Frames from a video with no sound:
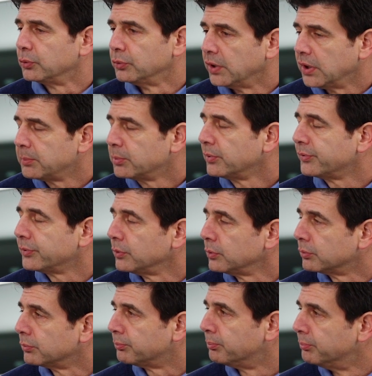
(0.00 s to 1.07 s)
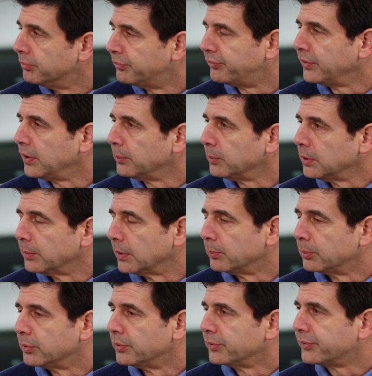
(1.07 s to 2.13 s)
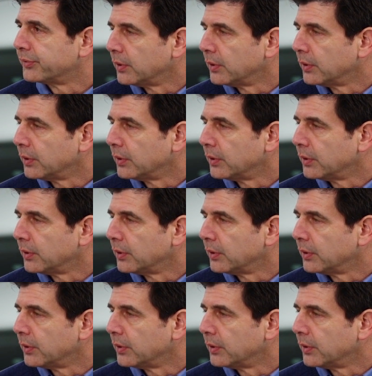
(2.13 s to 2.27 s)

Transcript: your neighbors and your family members,